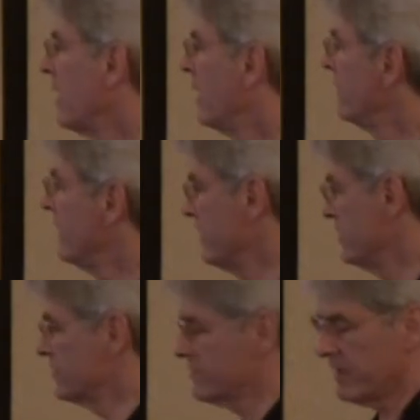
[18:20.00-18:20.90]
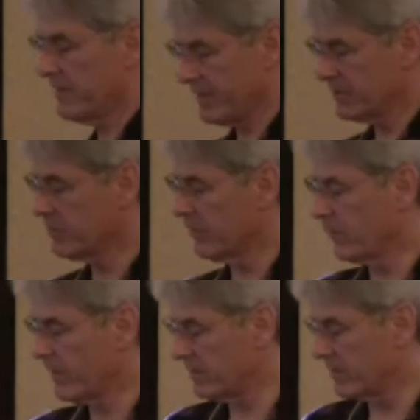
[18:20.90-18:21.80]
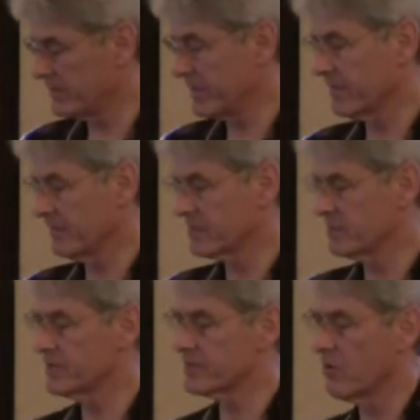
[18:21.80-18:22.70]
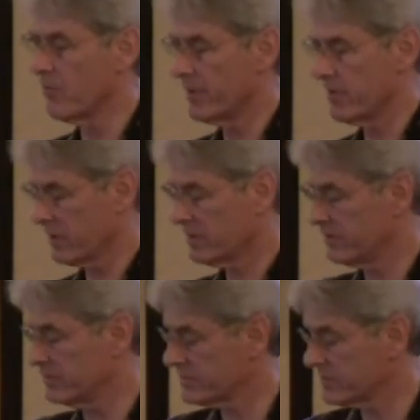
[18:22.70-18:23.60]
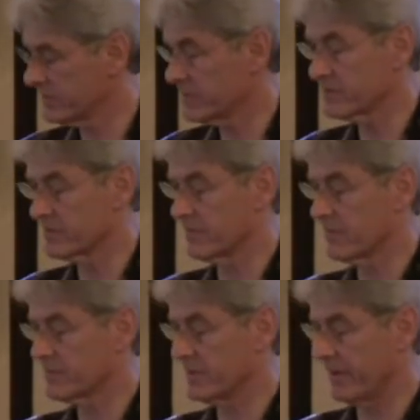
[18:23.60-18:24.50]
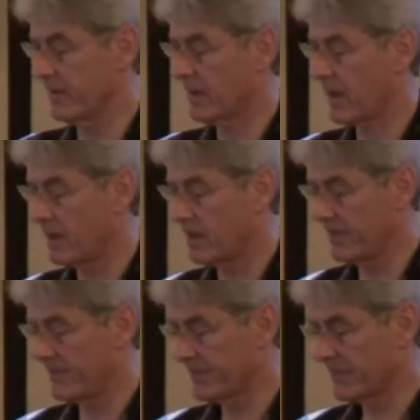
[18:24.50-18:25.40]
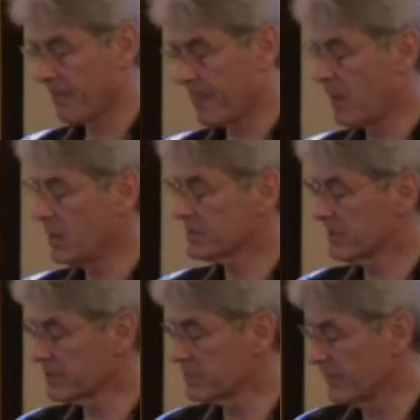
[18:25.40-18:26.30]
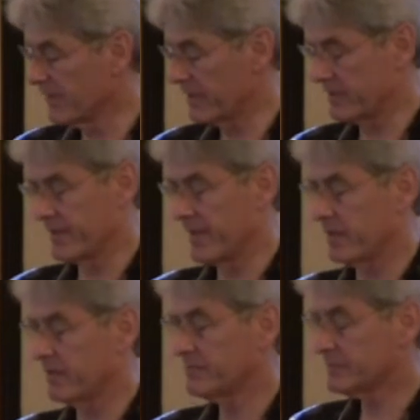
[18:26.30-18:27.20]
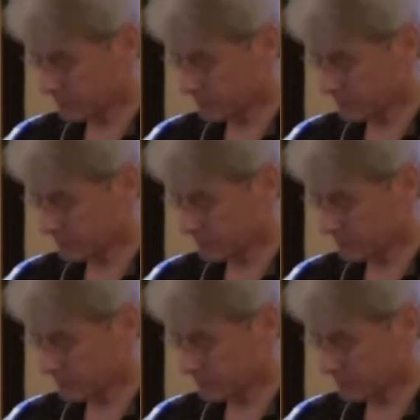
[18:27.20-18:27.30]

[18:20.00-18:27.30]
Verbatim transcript: uh, is the issue of whether objectivism is an open or a closed system. Sorry. Um, so let's move on to that.